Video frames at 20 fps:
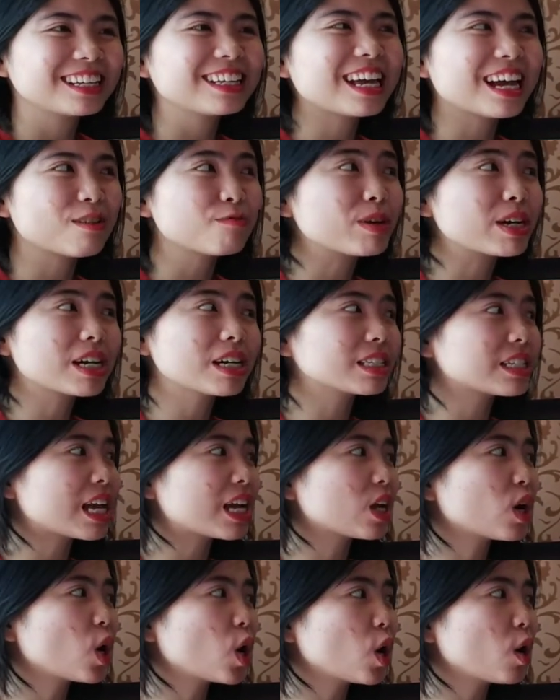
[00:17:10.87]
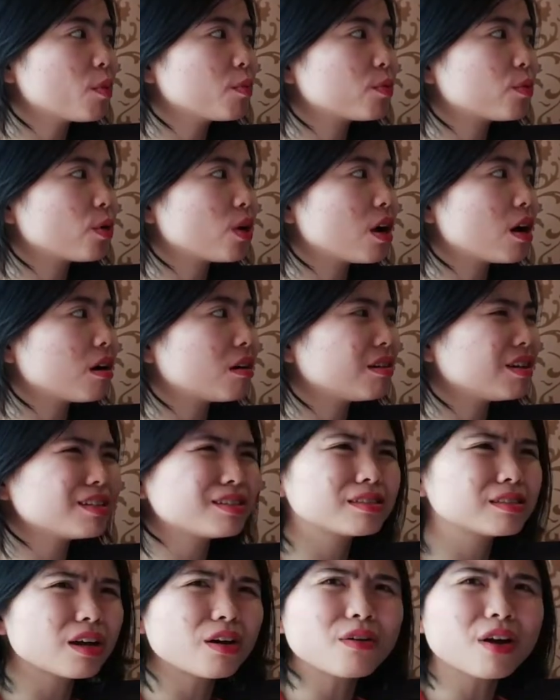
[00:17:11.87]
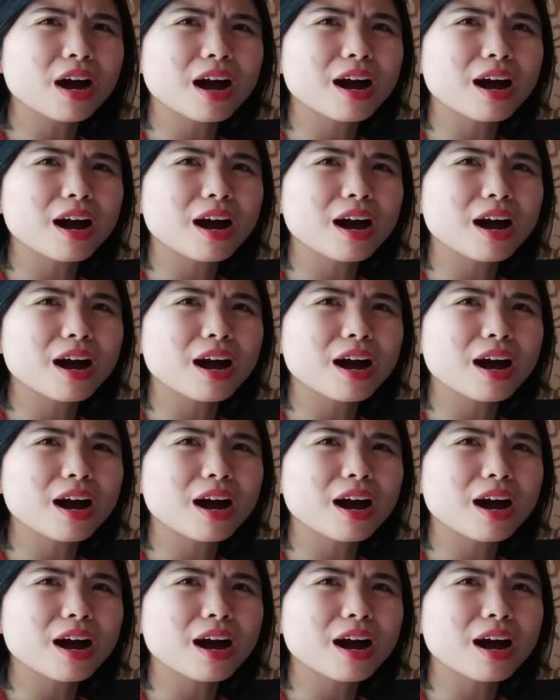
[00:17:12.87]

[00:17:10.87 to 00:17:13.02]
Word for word: Yeah, because at home it's so